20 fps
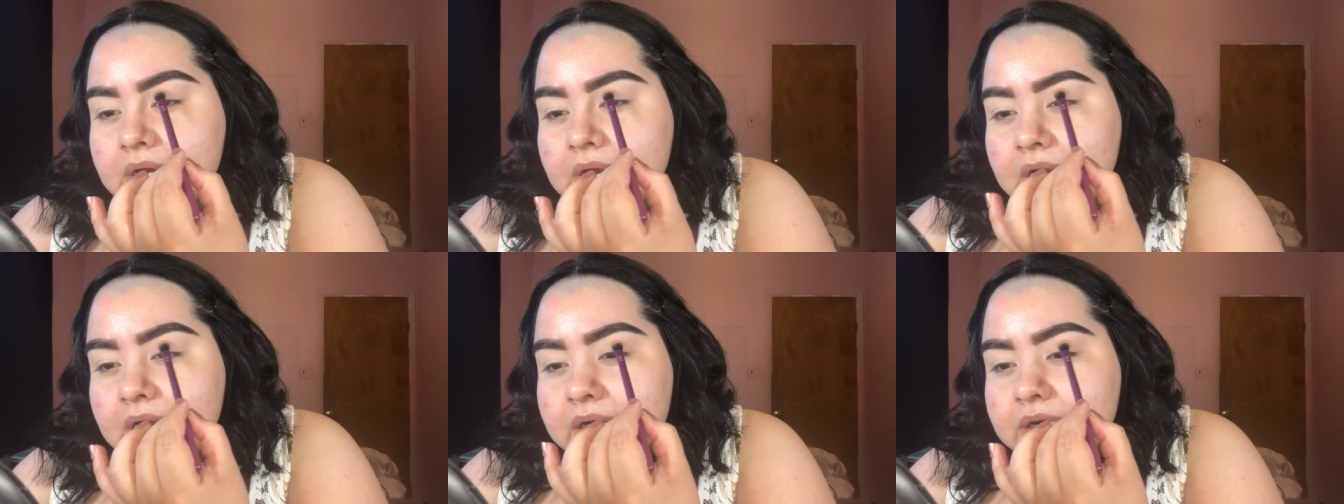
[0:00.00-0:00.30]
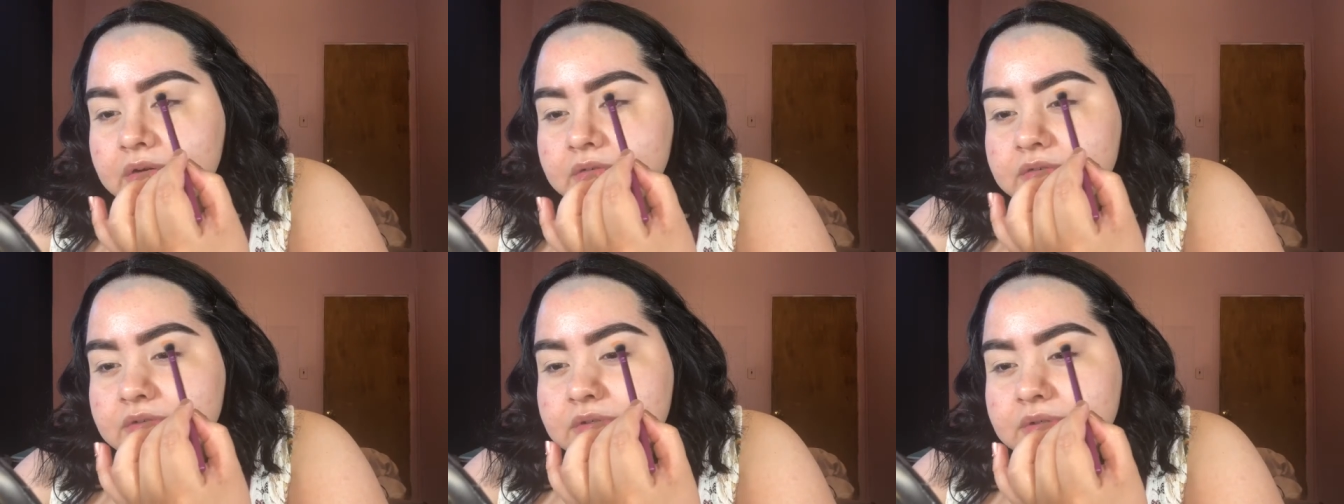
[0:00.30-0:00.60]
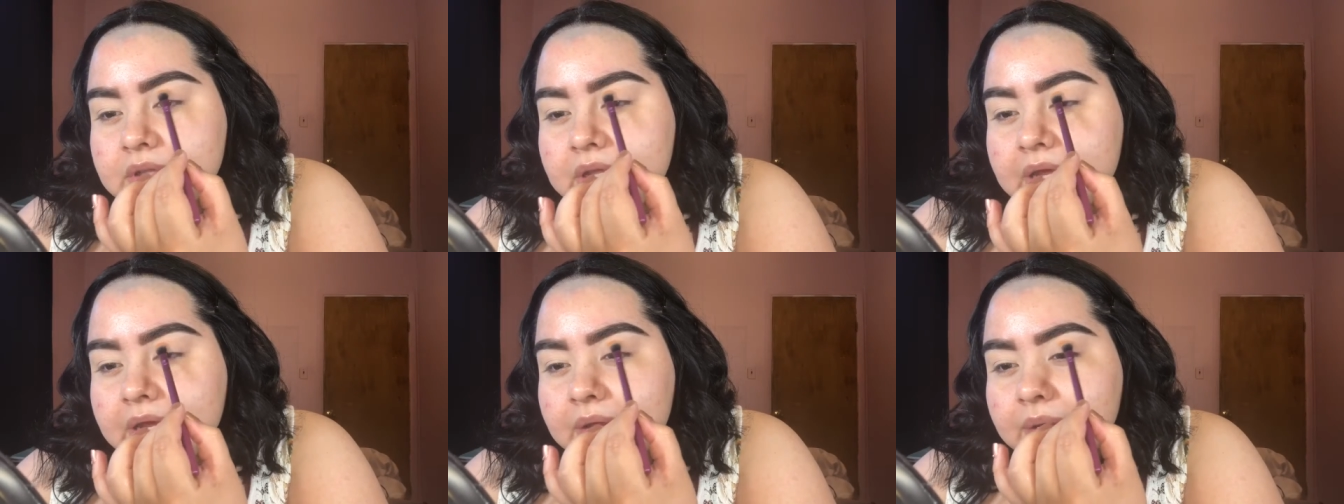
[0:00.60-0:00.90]
kind of
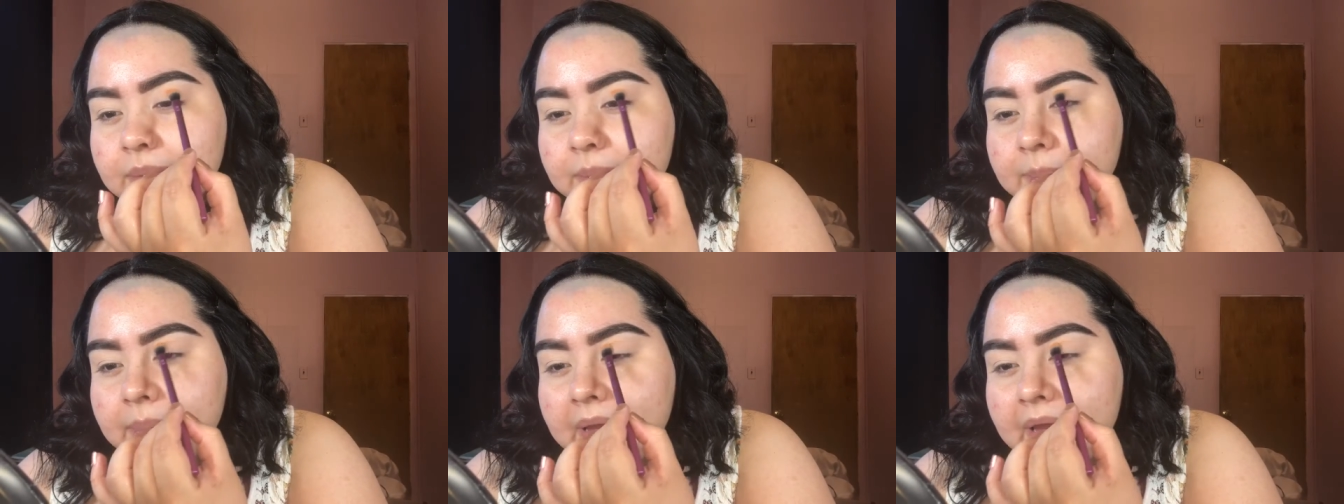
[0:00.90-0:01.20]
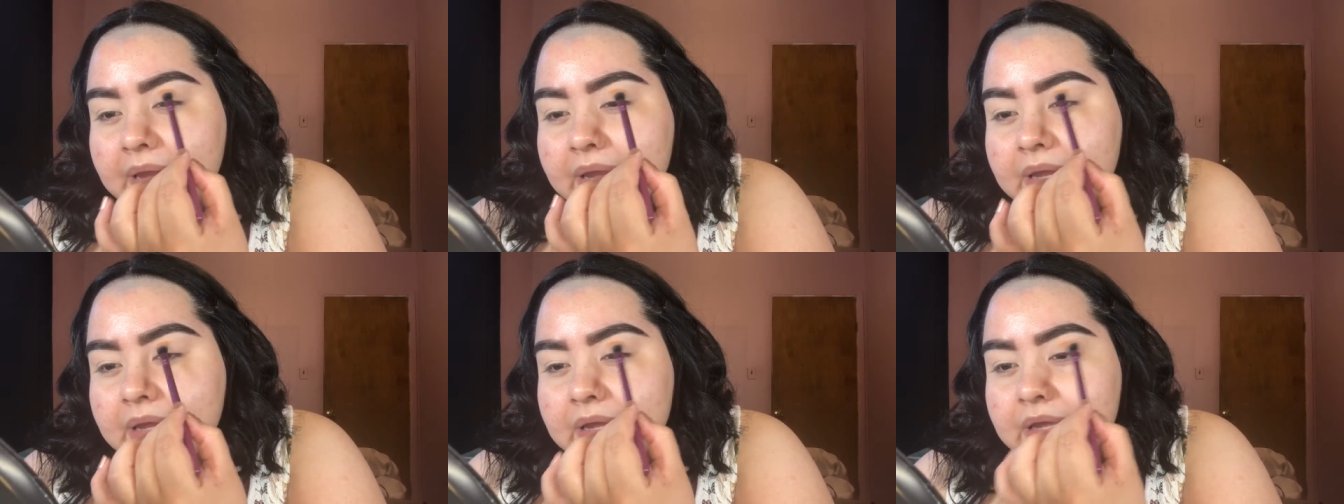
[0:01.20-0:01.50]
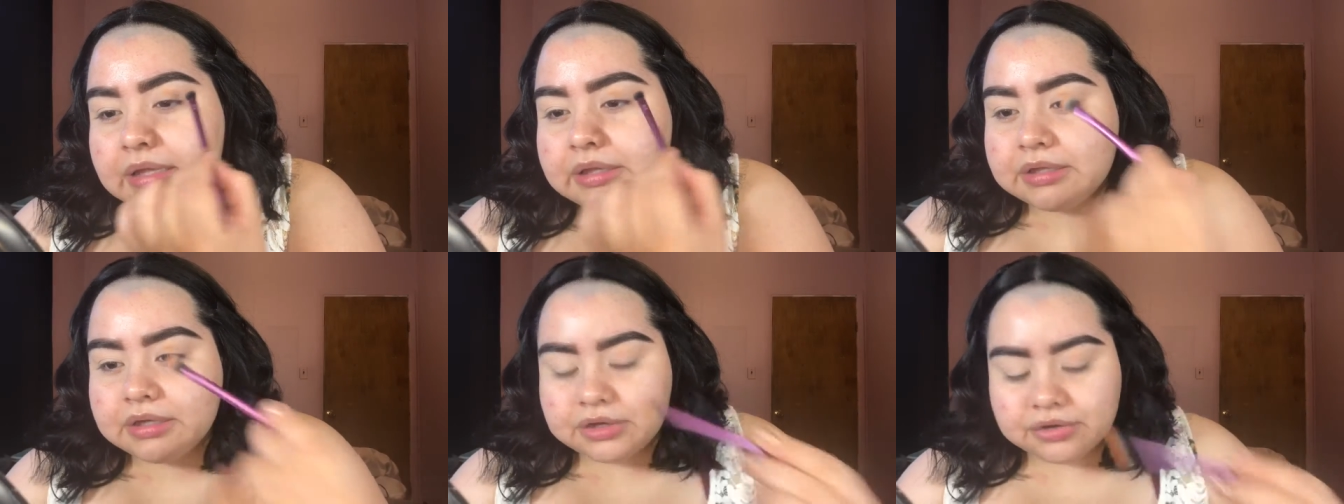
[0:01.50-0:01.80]
like pack it
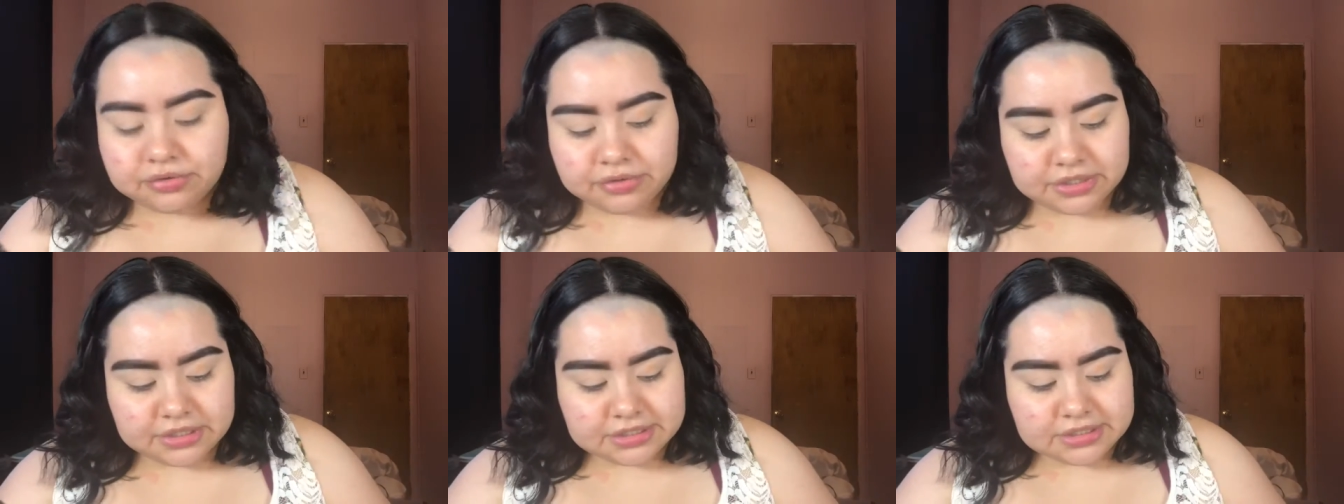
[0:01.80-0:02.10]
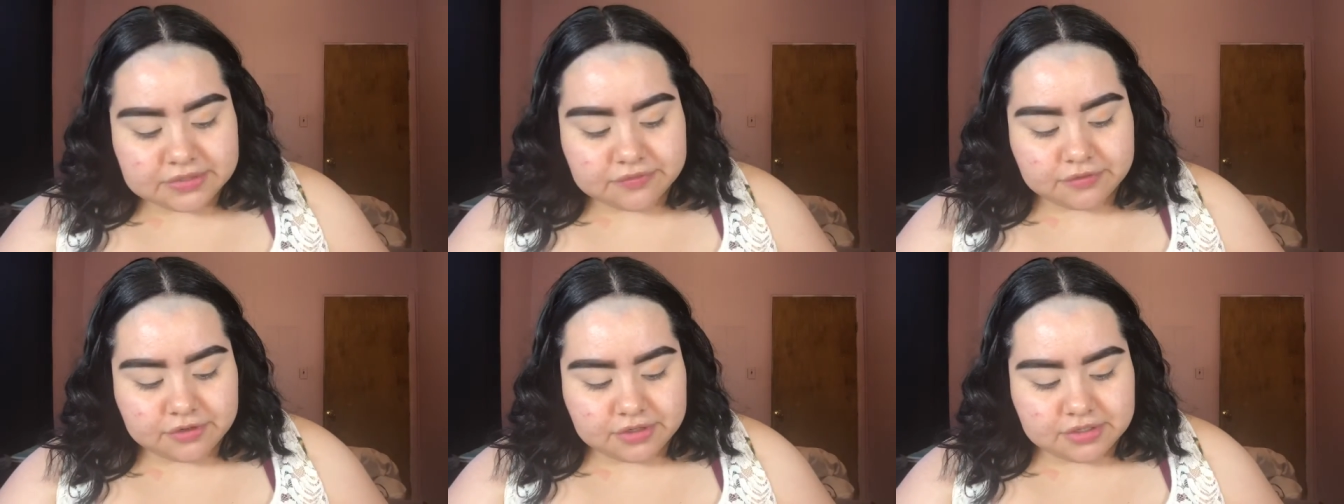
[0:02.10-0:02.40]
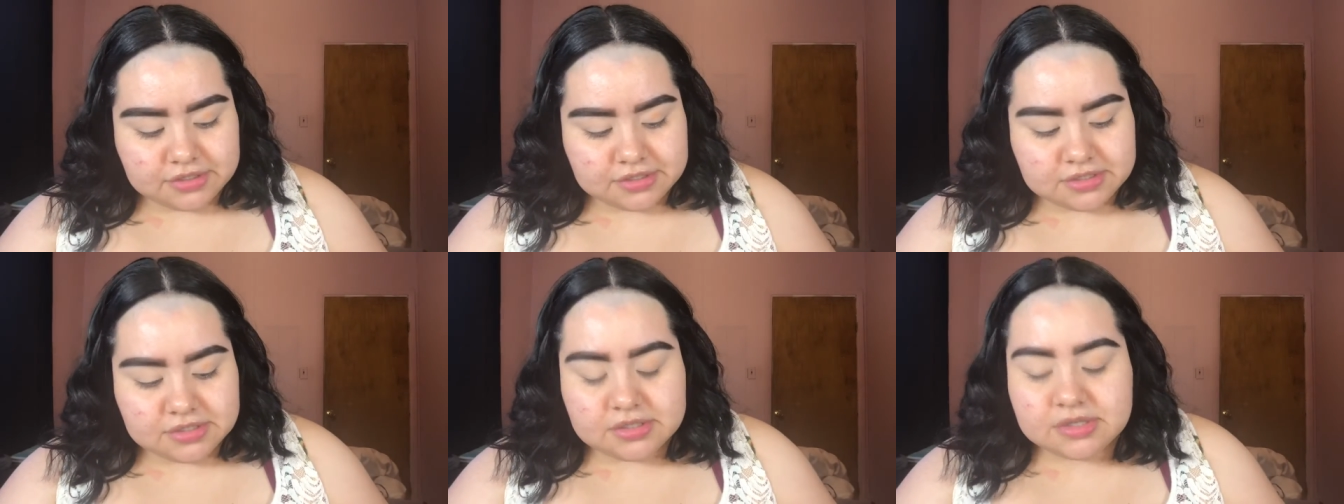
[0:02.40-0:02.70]
in the crease
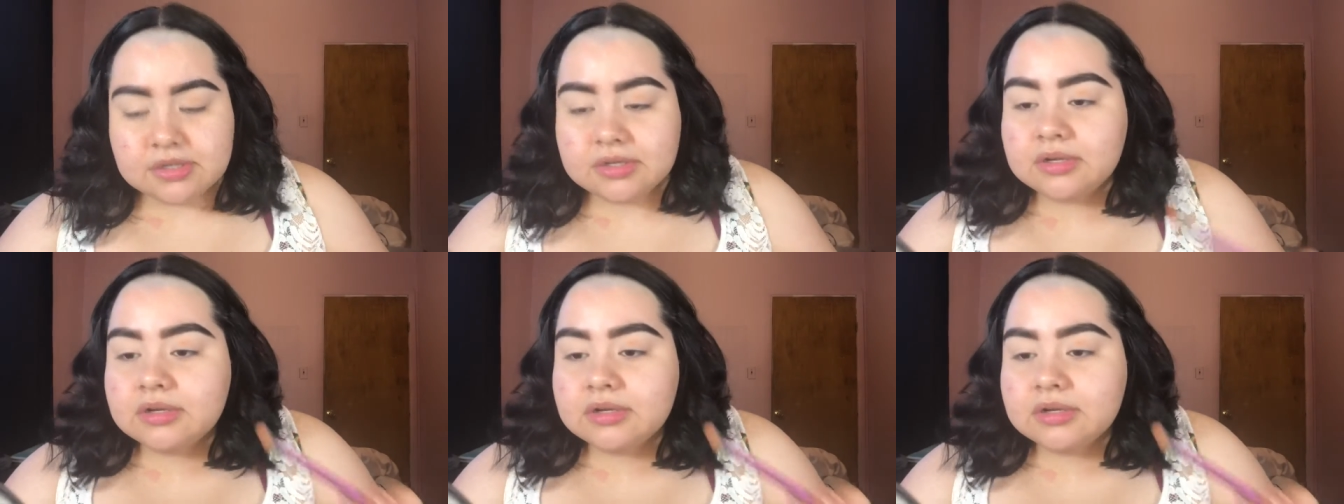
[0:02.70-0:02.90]
first.